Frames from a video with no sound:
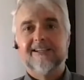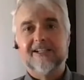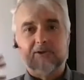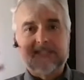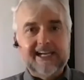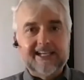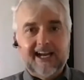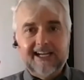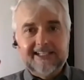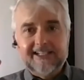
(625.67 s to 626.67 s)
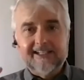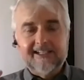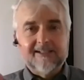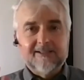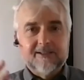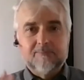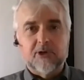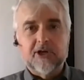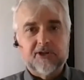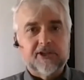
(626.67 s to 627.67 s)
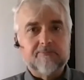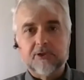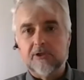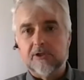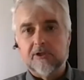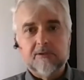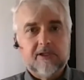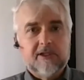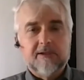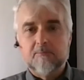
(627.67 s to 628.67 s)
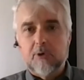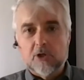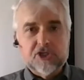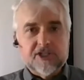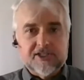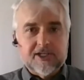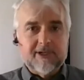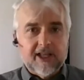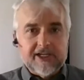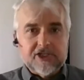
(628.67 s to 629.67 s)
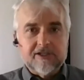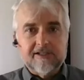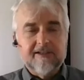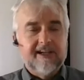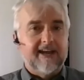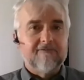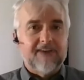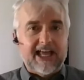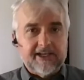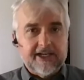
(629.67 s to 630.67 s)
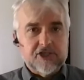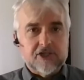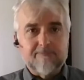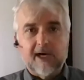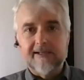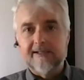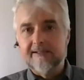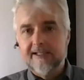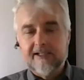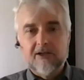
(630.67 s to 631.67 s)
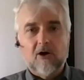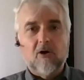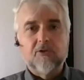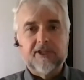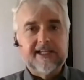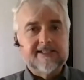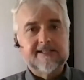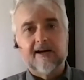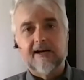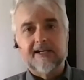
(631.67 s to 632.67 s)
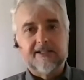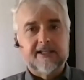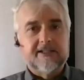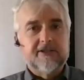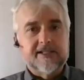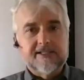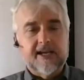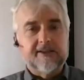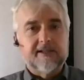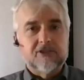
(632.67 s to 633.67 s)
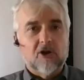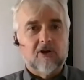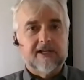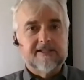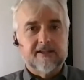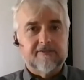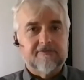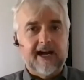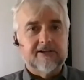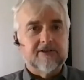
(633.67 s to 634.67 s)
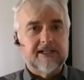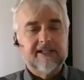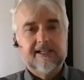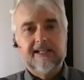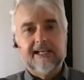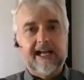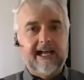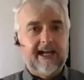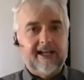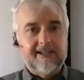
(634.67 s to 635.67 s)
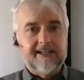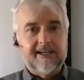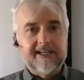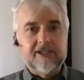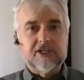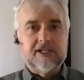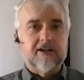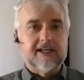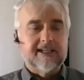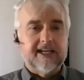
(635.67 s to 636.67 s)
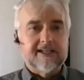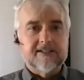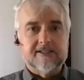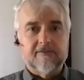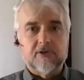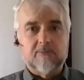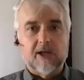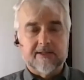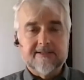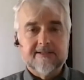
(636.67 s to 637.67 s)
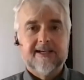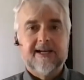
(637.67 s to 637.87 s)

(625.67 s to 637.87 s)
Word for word: You know, take an idea, put it on the computer, push the simulation and validation button, whole thing is done, and then you just send the drawings to the factory and uh, engineering takes just a few months.